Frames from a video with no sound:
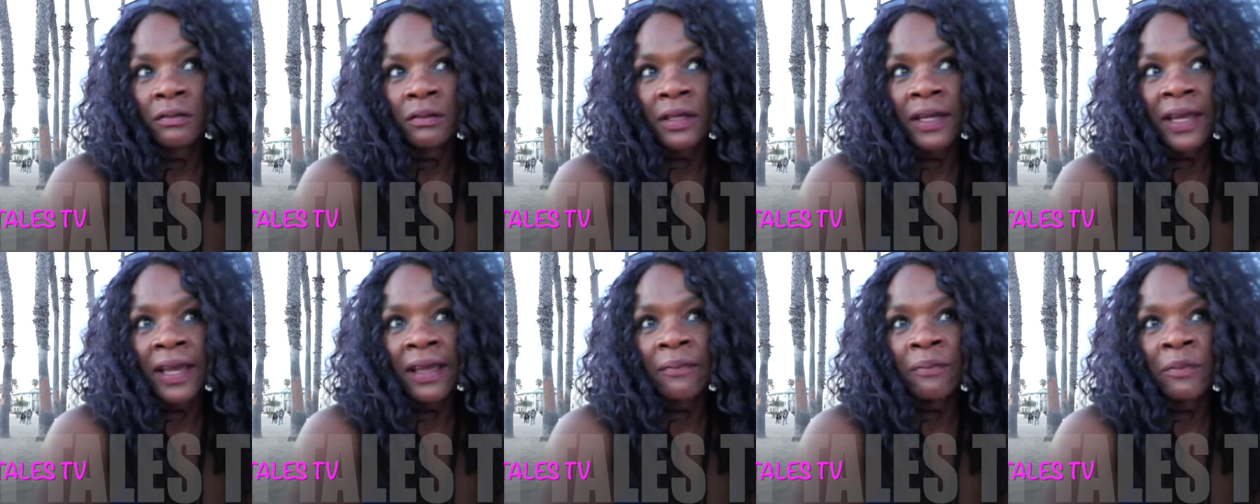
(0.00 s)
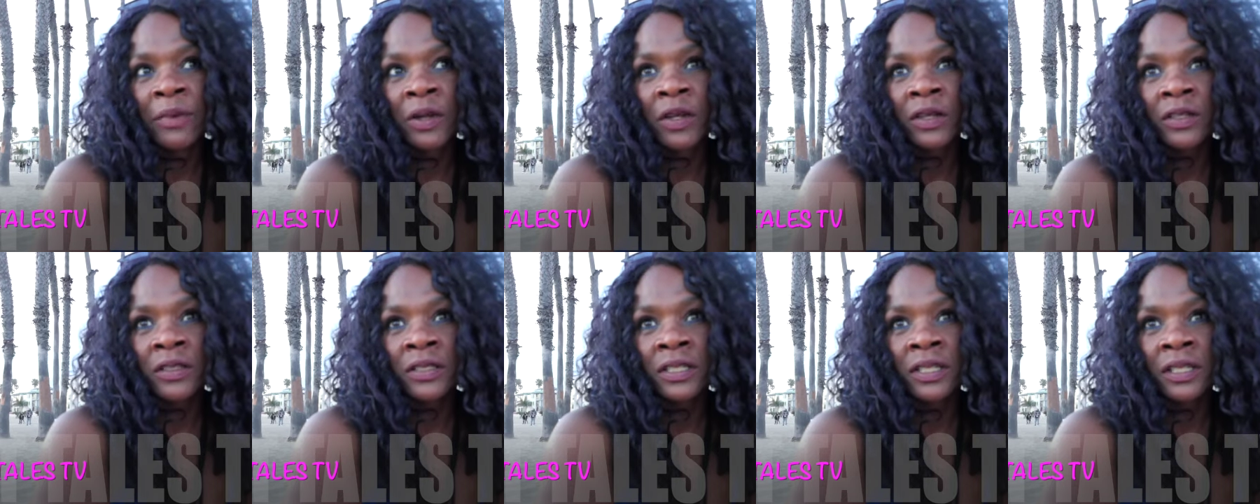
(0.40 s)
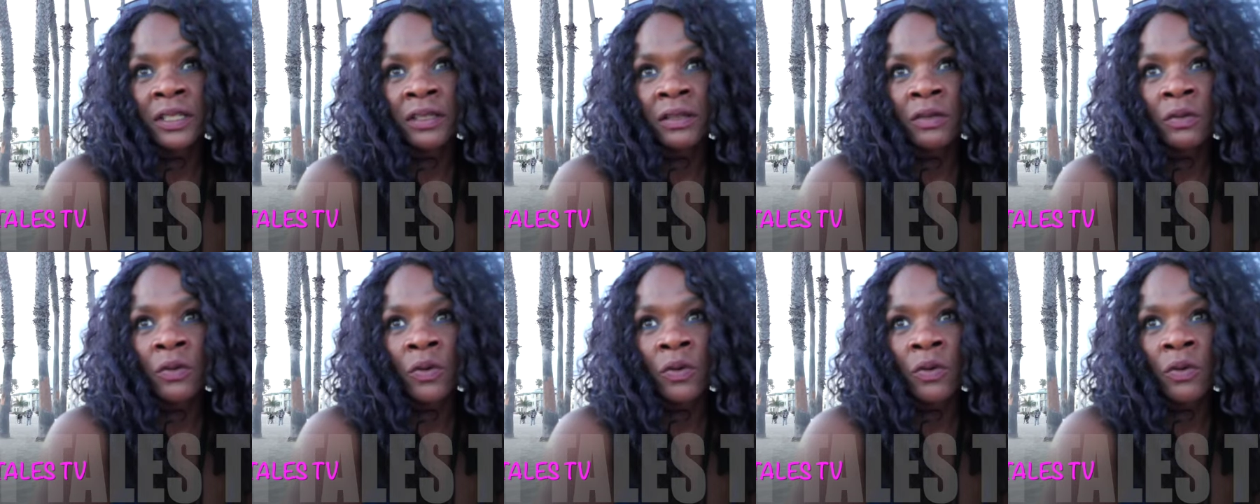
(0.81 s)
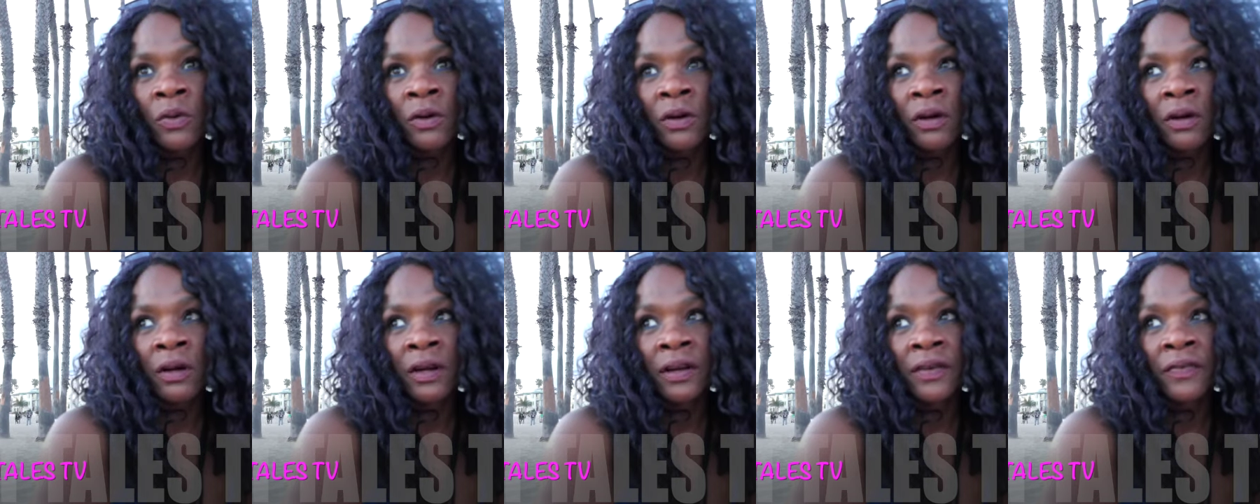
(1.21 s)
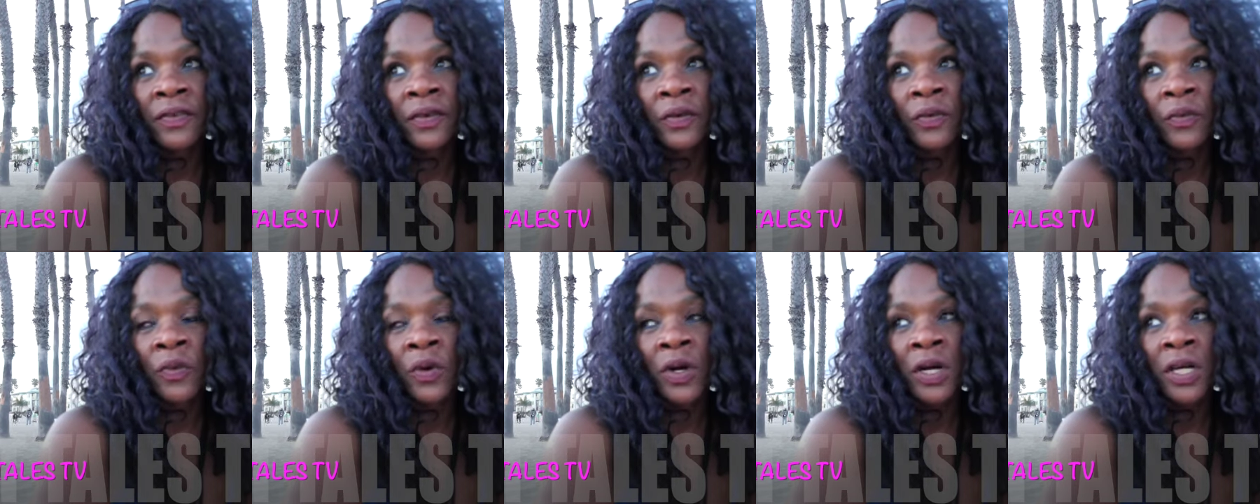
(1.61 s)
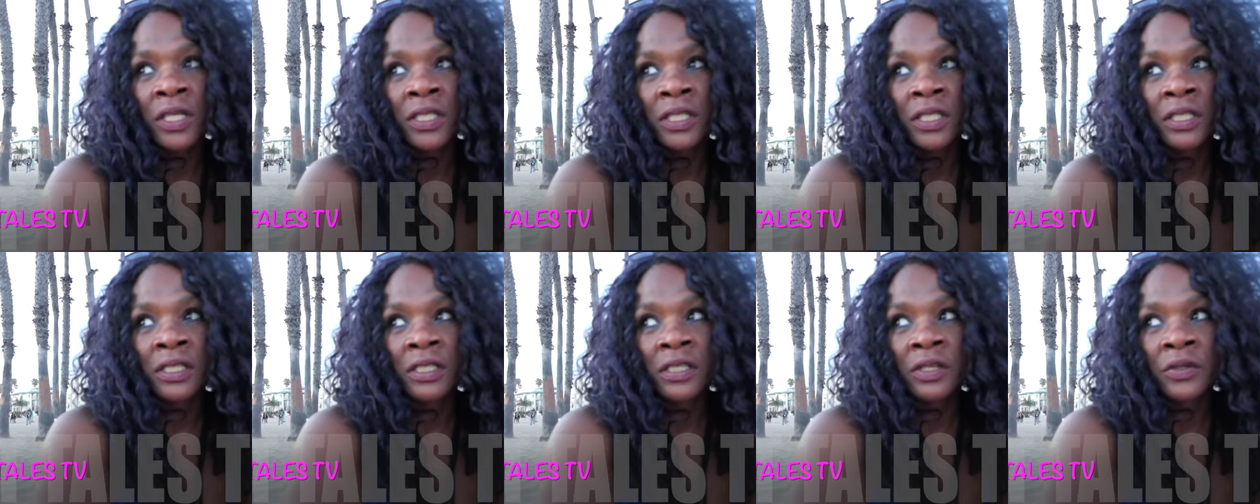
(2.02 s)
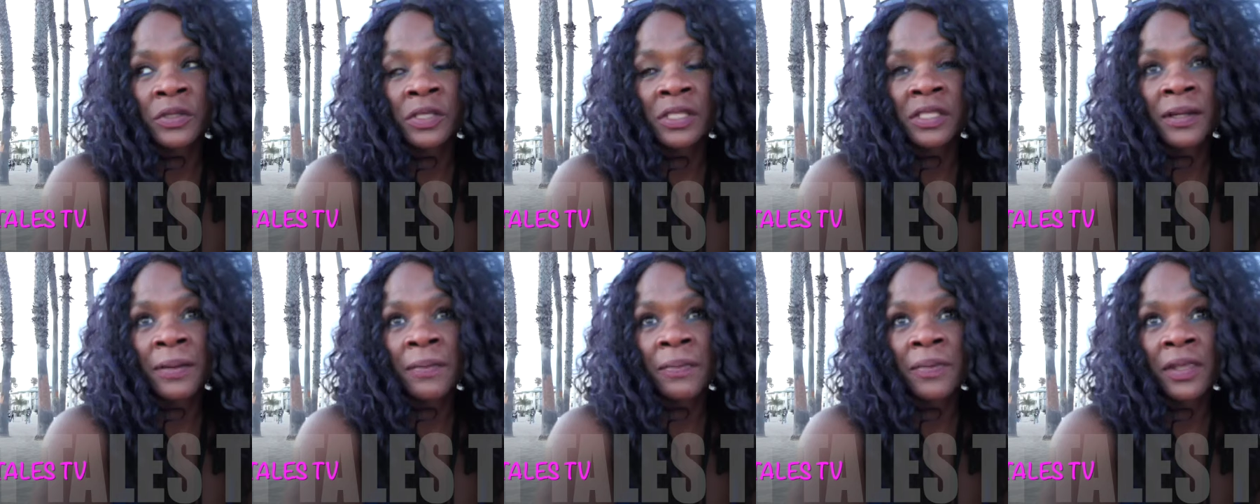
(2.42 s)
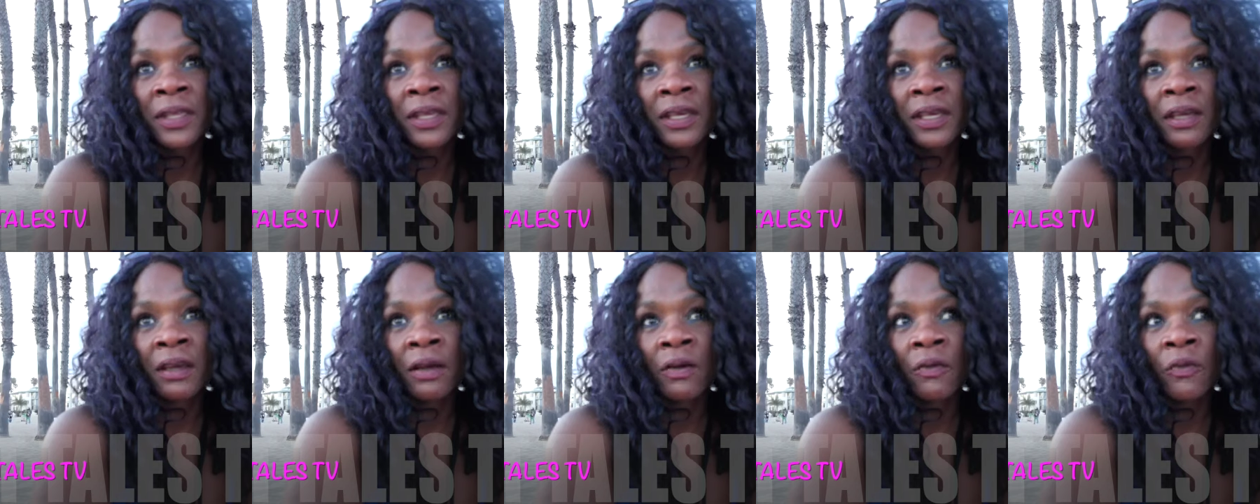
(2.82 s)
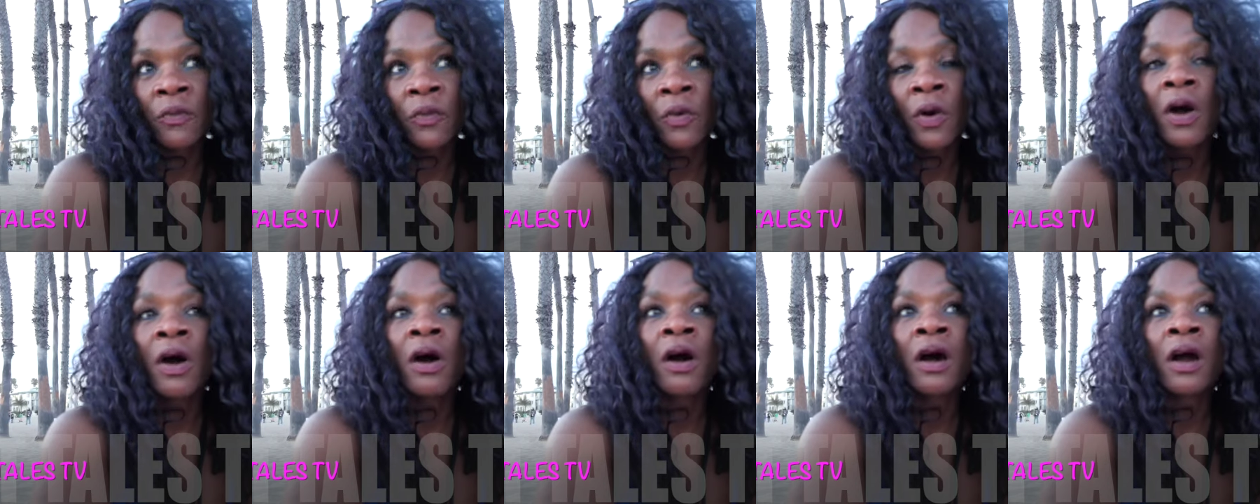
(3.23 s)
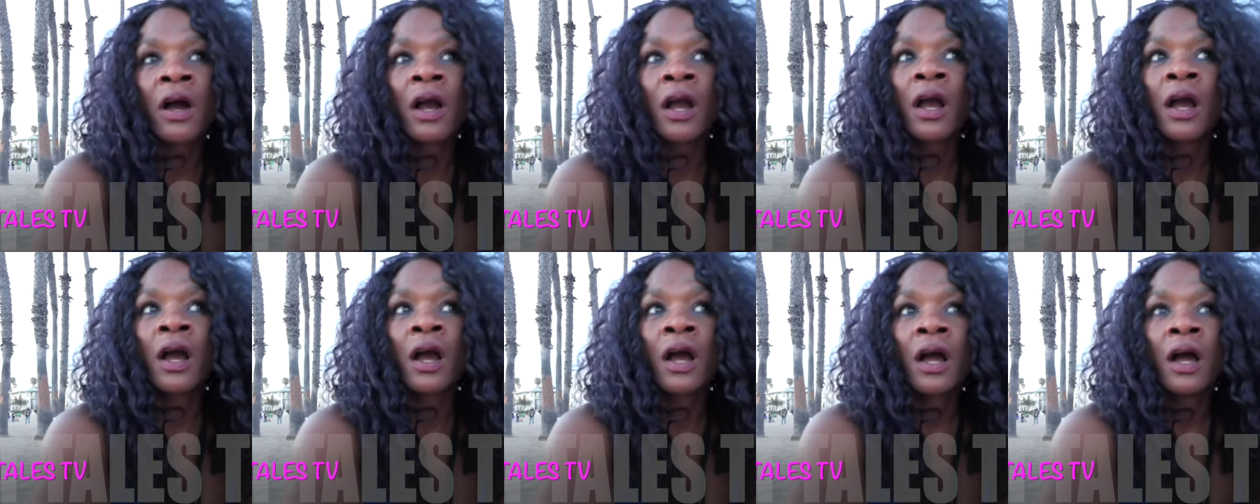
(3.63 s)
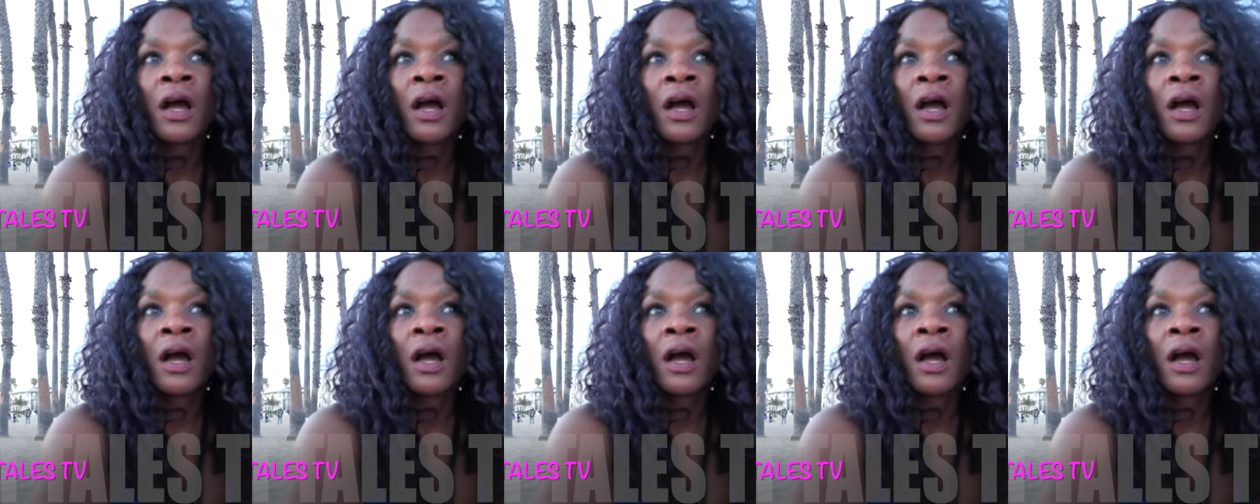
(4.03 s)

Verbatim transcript: Kate Middleton, or if it was, there's something wrong